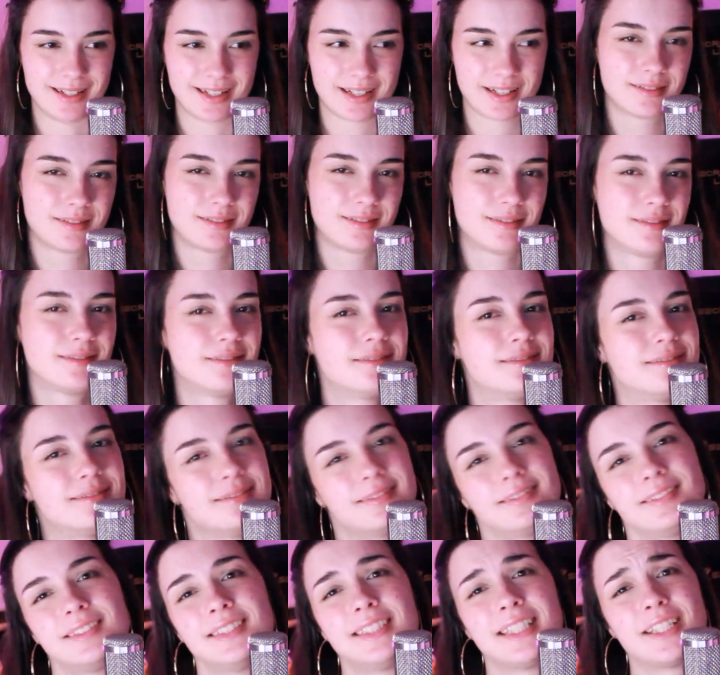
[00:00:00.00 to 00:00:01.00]
it
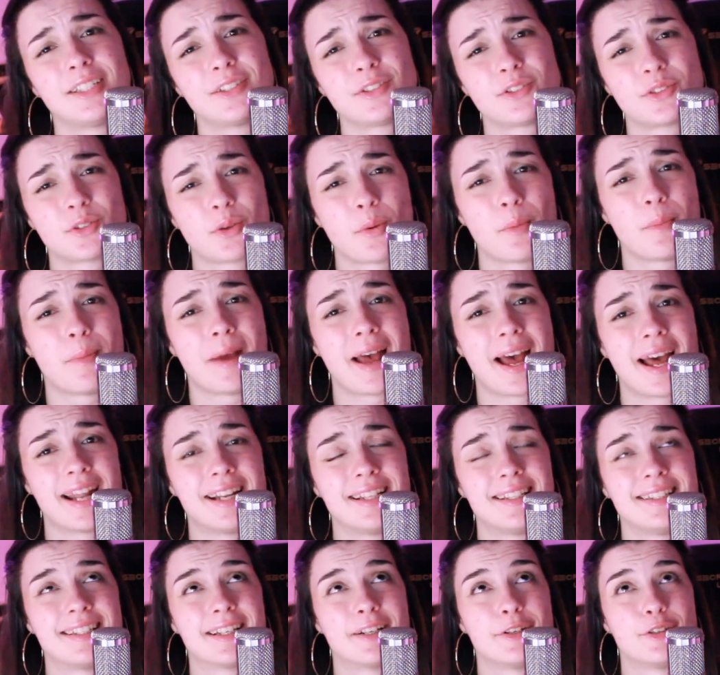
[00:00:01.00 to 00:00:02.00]
sounded so
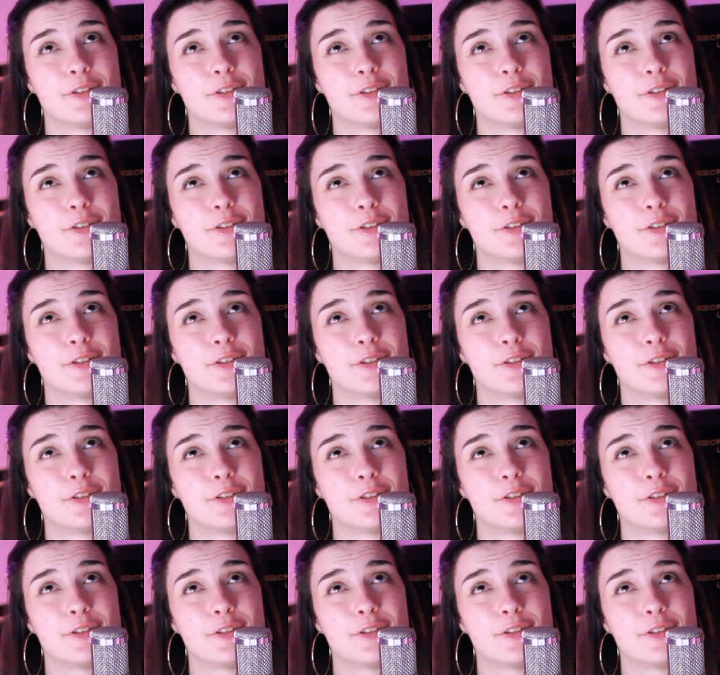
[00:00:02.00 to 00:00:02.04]
bad.